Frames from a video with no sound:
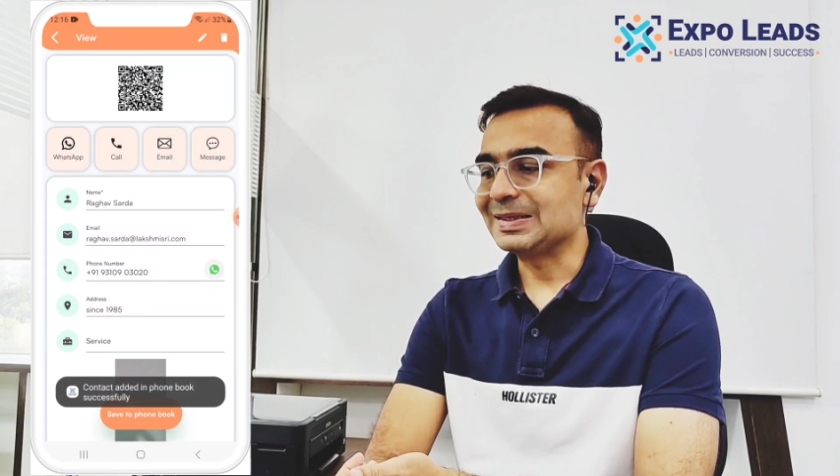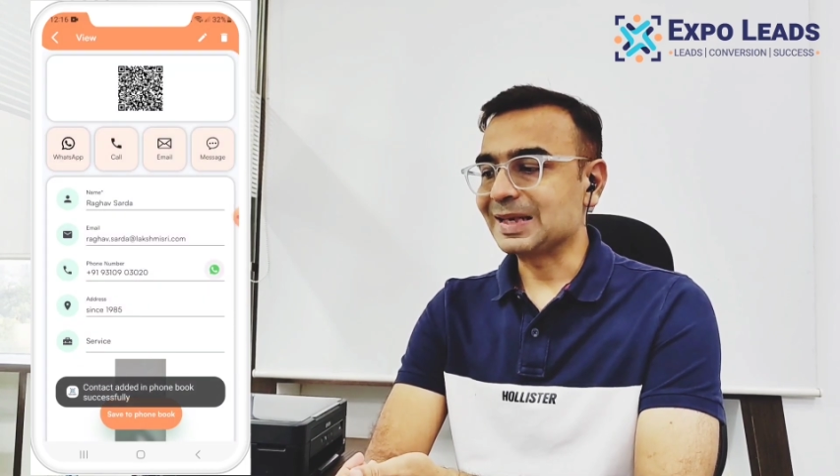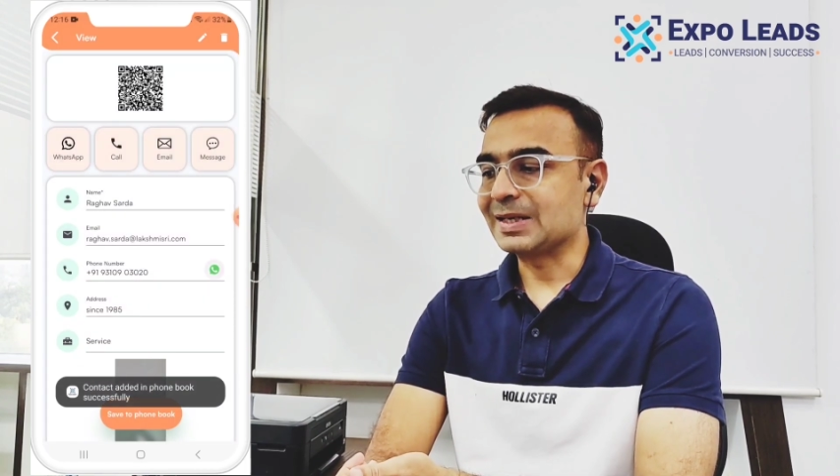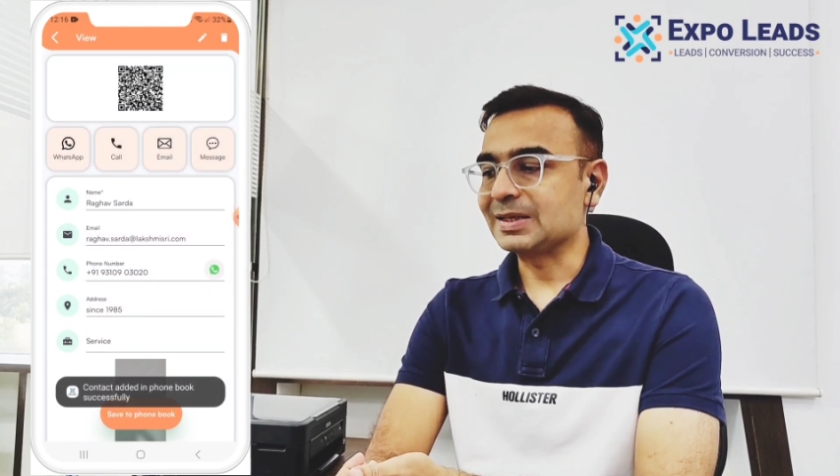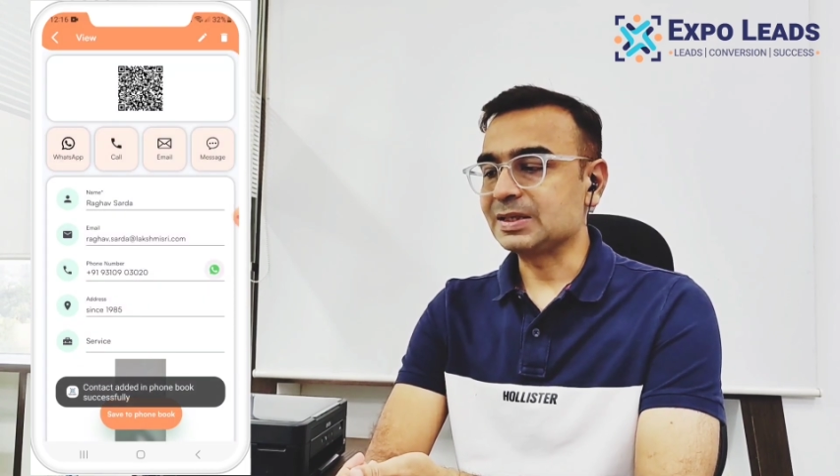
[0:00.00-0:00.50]

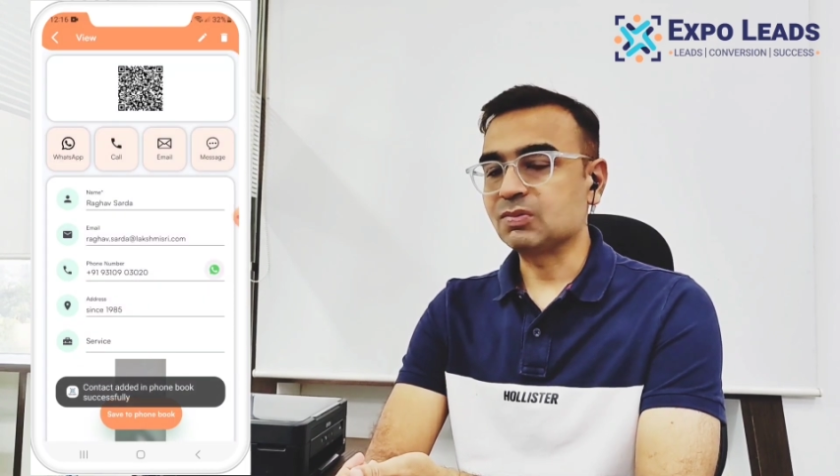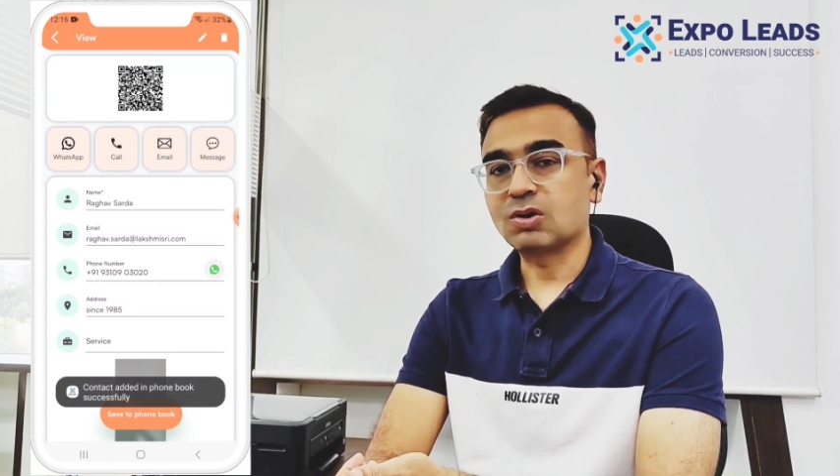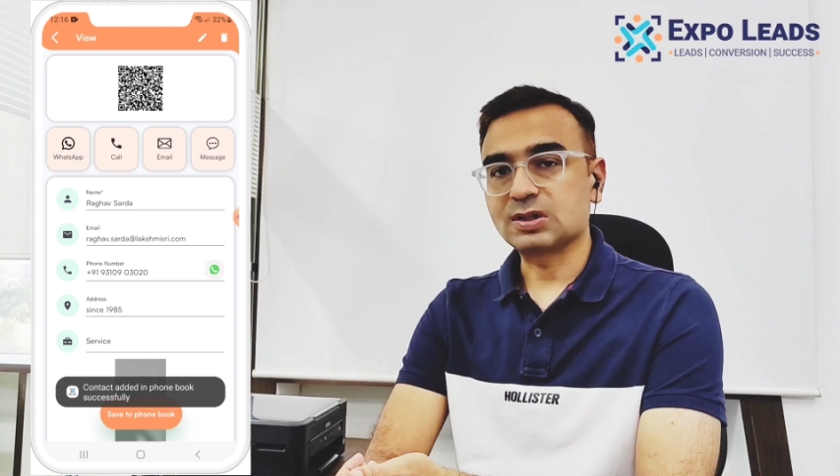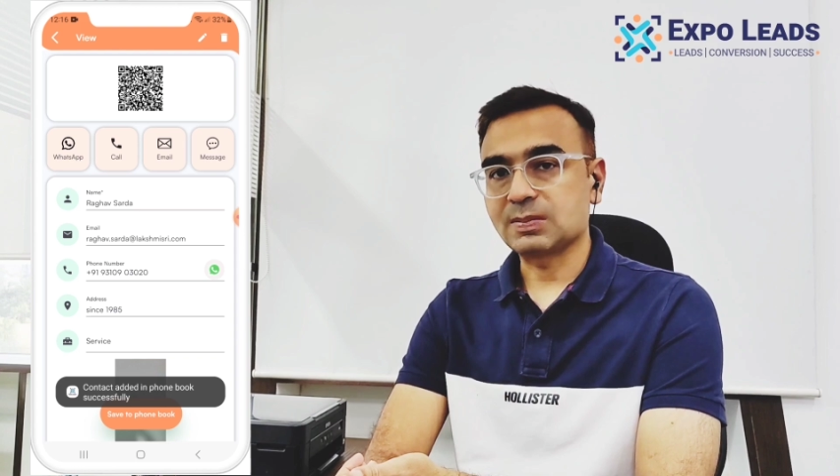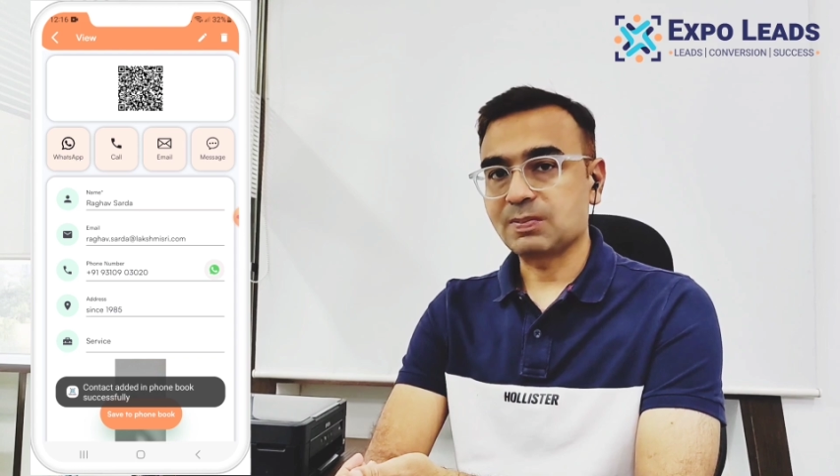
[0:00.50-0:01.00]
send this
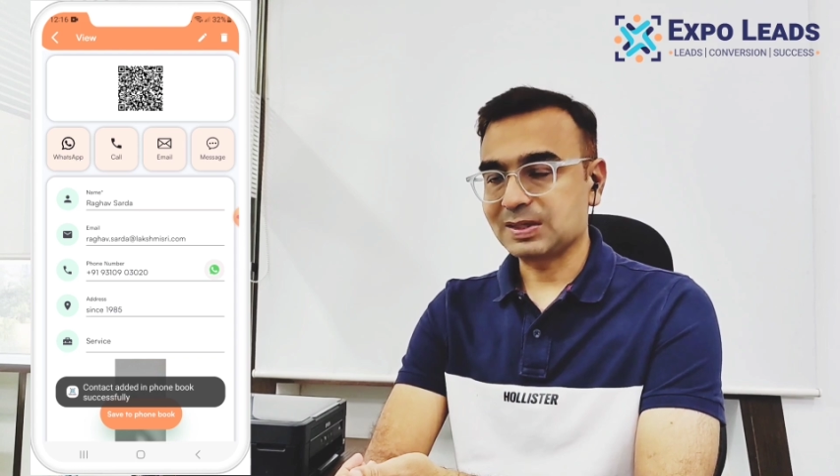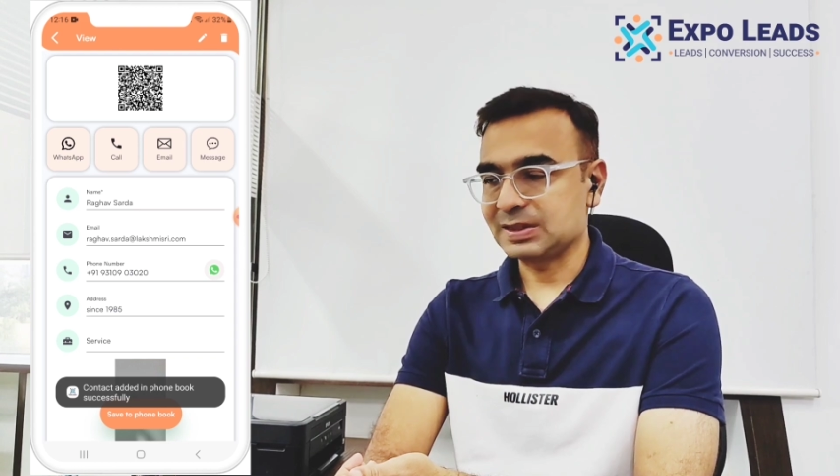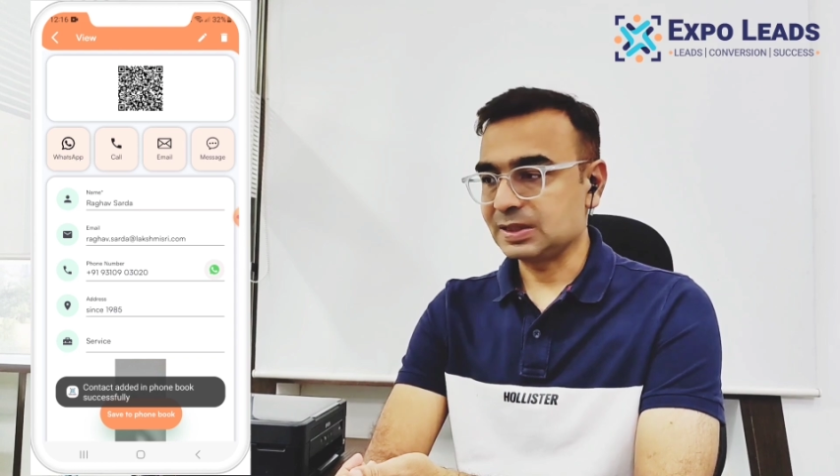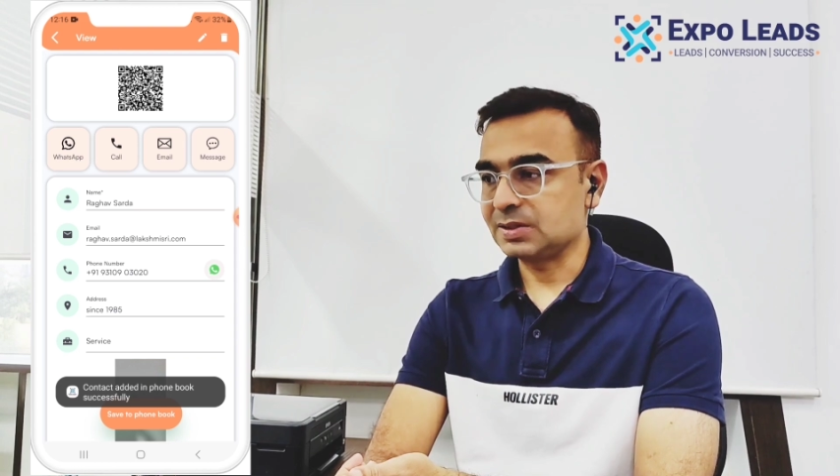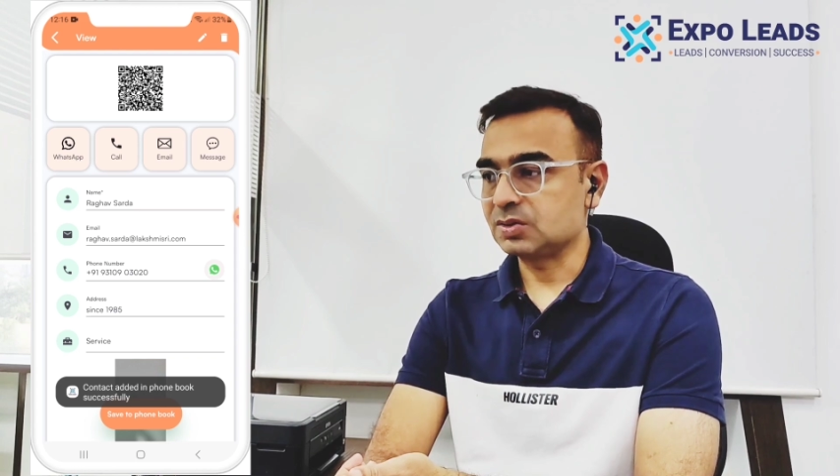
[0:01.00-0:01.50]
WhatsApp message.